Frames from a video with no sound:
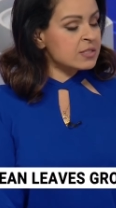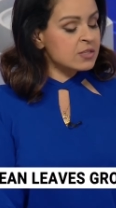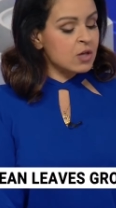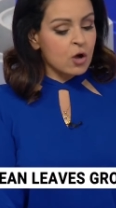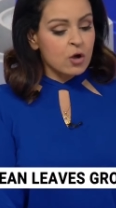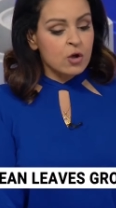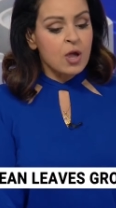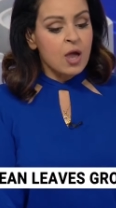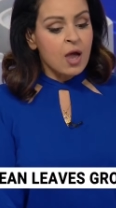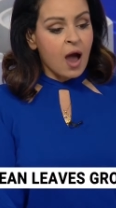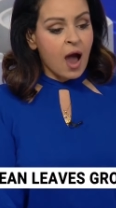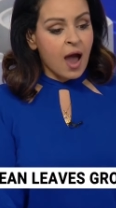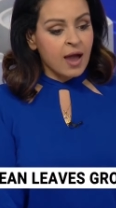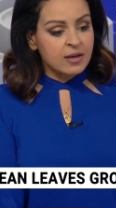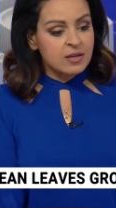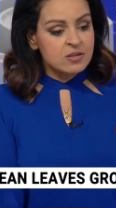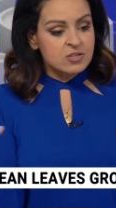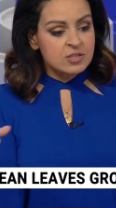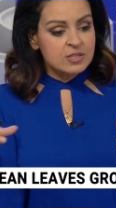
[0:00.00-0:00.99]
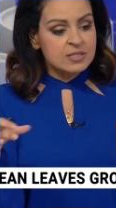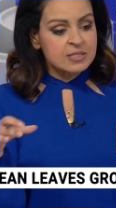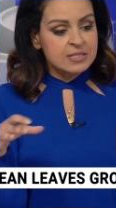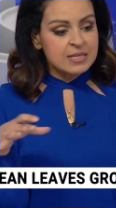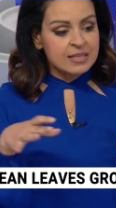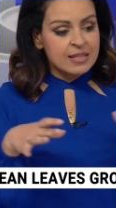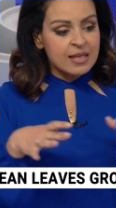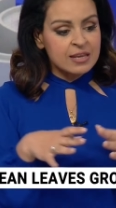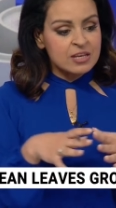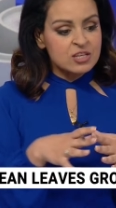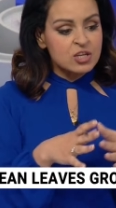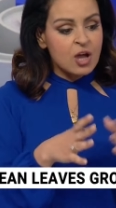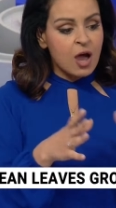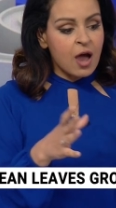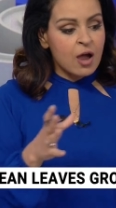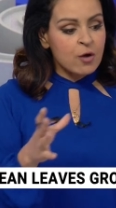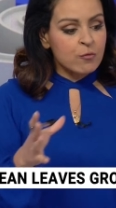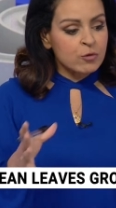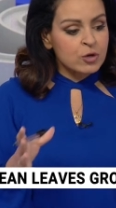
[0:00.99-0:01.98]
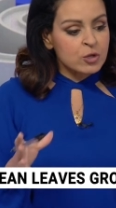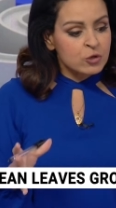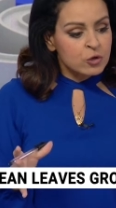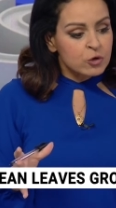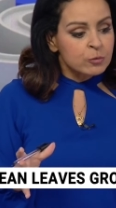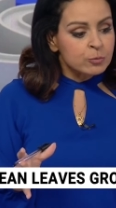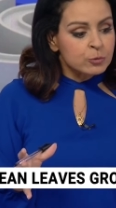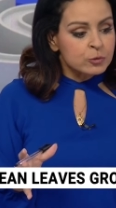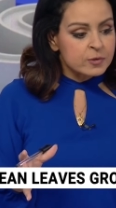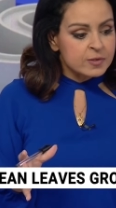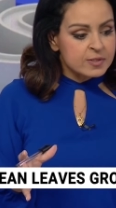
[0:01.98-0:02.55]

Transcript: So I can just see that entire renewable